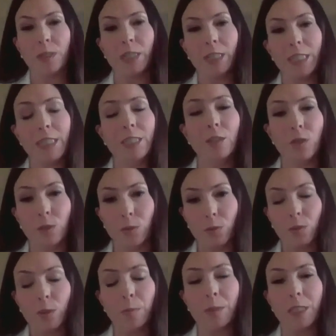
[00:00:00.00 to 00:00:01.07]
the
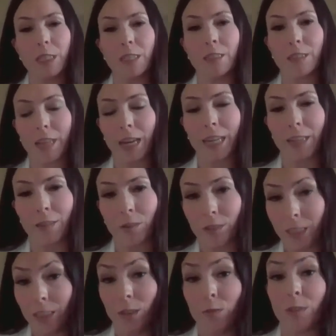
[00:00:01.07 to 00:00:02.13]
EU Commission's
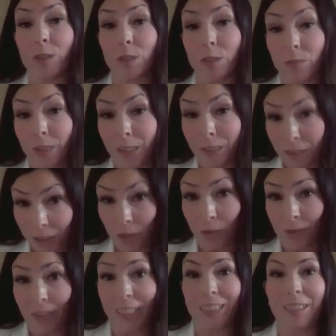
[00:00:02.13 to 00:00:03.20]
hackathon, EU versus virus,
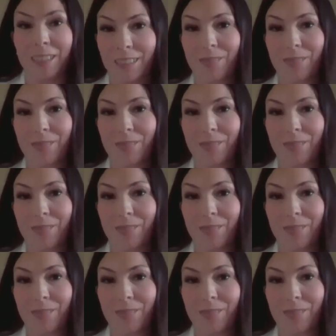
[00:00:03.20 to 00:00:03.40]
correct.